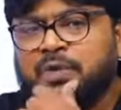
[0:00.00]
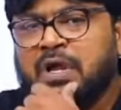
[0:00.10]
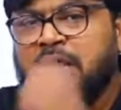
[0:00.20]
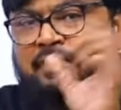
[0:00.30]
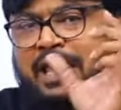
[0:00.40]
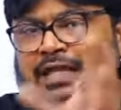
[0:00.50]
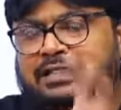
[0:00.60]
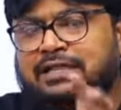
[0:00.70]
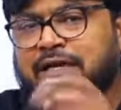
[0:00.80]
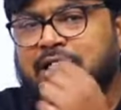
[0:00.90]
where in
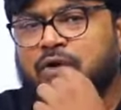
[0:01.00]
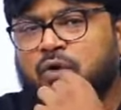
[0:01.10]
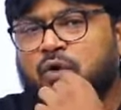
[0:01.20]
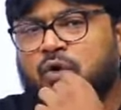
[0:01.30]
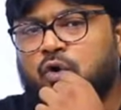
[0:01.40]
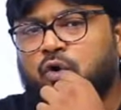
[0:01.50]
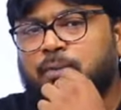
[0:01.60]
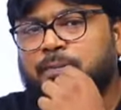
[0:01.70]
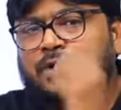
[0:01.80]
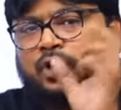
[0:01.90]
that controlled
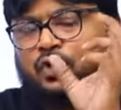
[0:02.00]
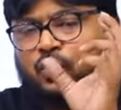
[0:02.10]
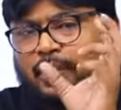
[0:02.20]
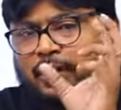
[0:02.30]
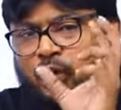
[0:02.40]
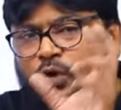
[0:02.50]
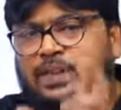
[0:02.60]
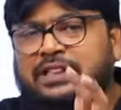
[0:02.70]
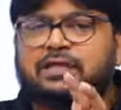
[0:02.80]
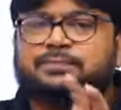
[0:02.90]
group you will go
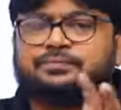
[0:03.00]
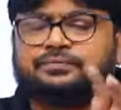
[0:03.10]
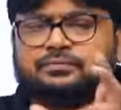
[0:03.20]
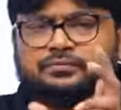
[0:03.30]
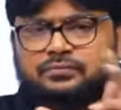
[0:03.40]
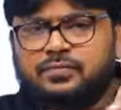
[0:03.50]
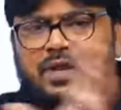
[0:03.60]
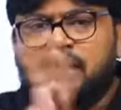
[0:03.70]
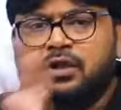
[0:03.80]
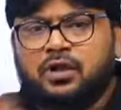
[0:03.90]
with
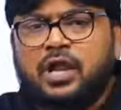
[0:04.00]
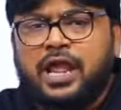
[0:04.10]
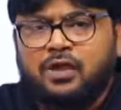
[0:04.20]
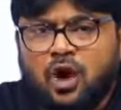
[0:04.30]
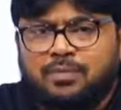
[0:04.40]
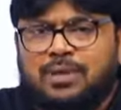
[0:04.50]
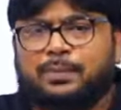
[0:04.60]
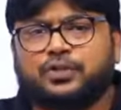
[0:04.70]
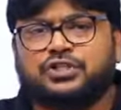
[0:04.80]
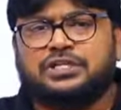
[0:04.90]
a normal
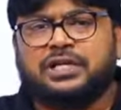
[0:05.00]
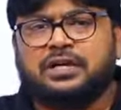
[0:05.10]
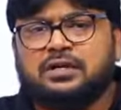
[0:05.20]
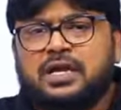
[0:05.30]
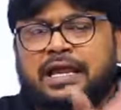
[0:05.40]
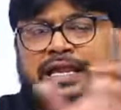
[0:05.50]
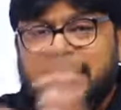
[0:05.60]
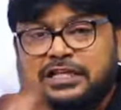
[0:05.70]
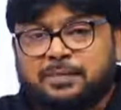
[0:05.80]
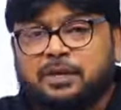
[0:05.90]
procedure. In
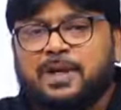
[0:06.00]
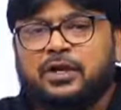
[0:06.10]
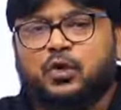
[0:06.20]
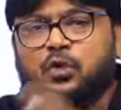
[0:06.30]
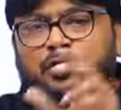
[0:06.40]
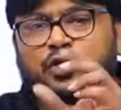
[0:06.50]
experiment group,